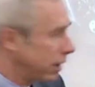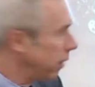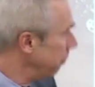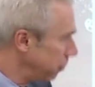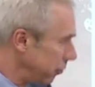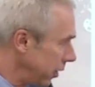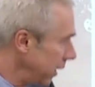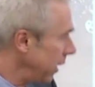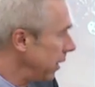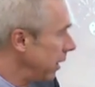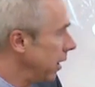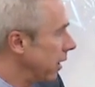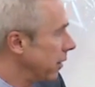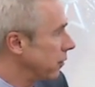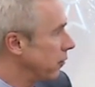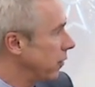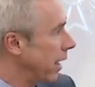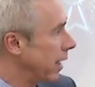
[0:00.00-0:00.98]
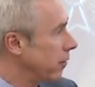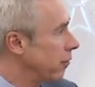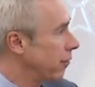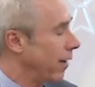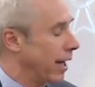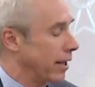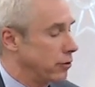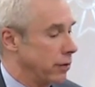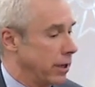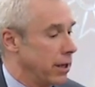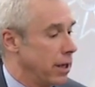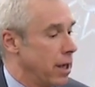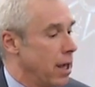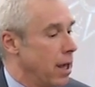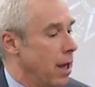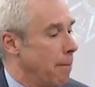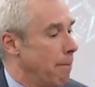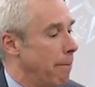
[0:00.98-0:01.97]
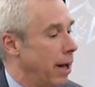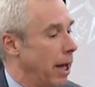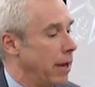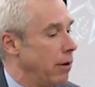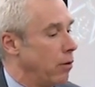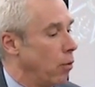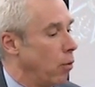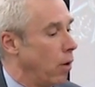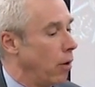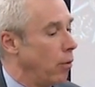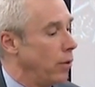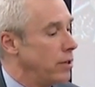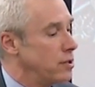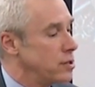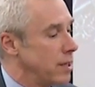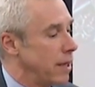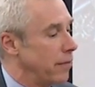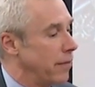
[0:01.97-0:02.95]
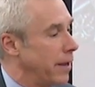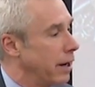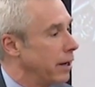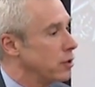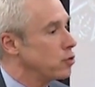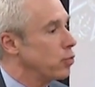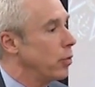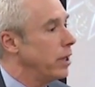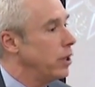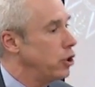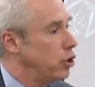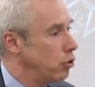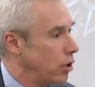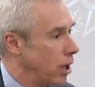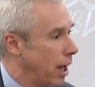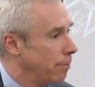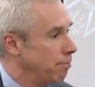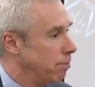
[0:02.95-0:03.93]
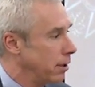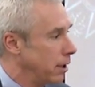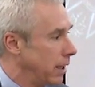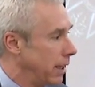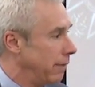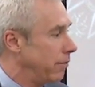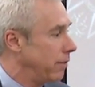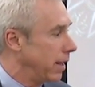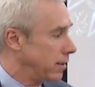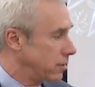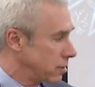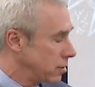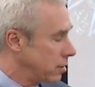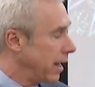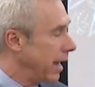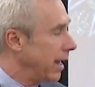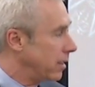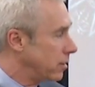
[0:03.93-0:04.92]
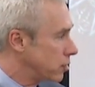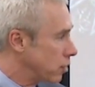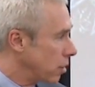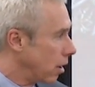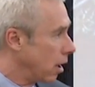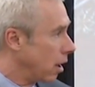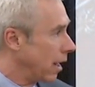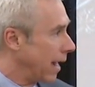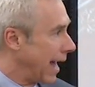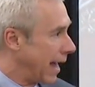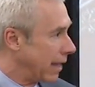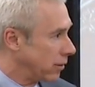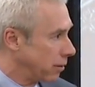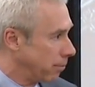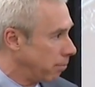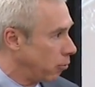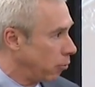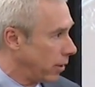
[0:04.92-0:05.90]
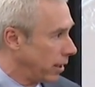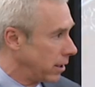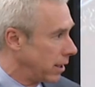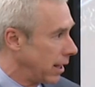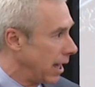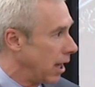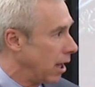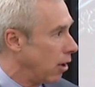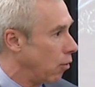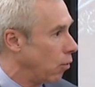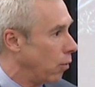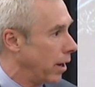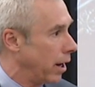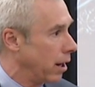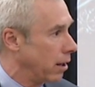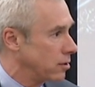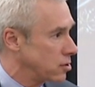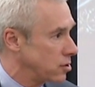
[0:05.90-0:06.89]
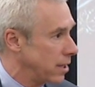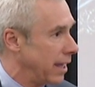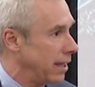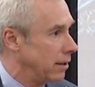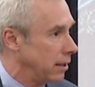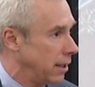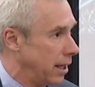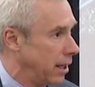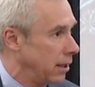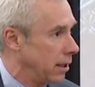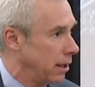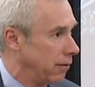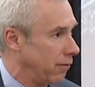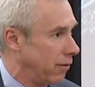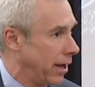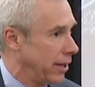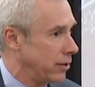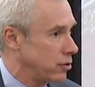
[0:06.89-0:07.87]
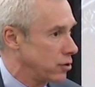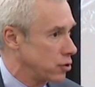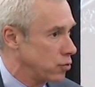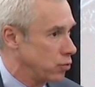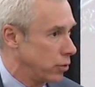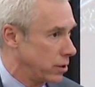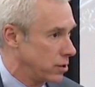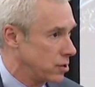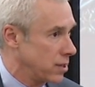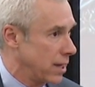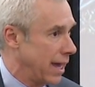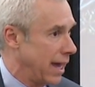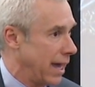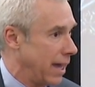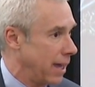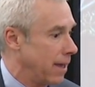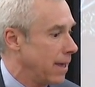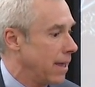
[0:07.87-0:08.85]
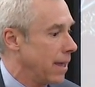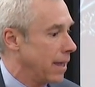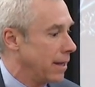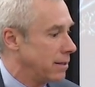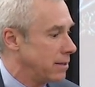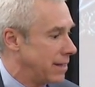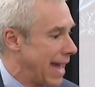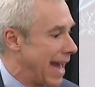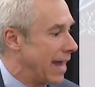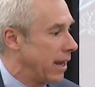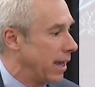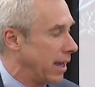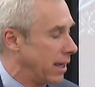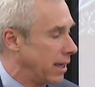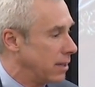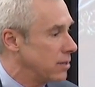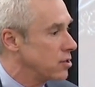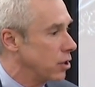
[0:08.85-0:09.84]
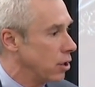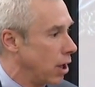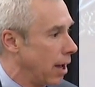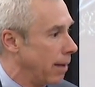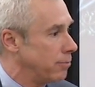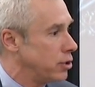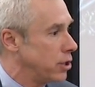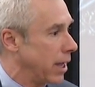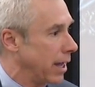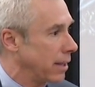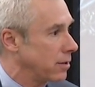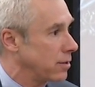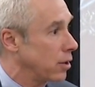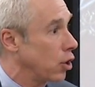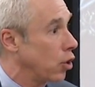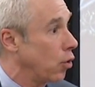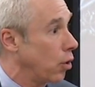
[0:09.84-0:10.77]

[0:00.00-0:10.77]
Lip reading: Completely unsatisfactory. But what we said there is we do not believe that states are at the point now where state legal advisors would say data is an object